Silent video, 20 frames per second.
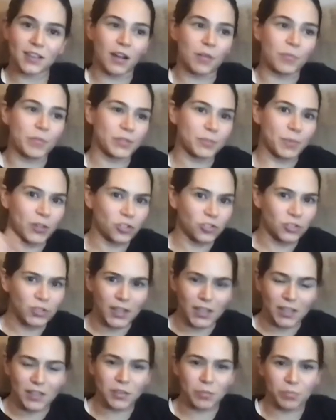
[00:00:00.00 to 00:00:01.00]
um,
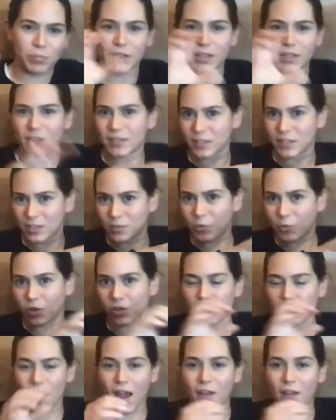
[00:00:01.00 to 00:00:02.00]
especially in the places where
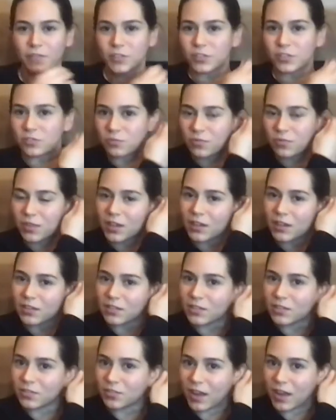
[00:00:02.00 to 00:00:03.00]
you have to do
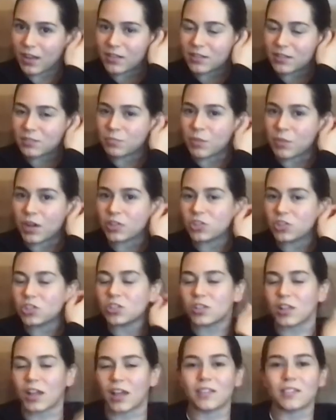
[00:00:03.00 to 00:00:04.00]
things so that it's
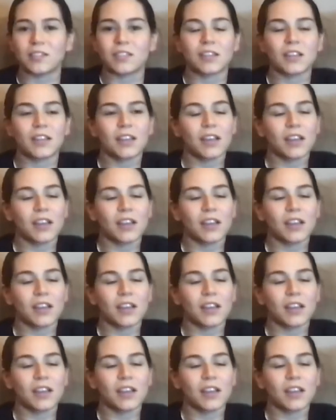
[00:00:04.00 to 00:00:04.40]
much less,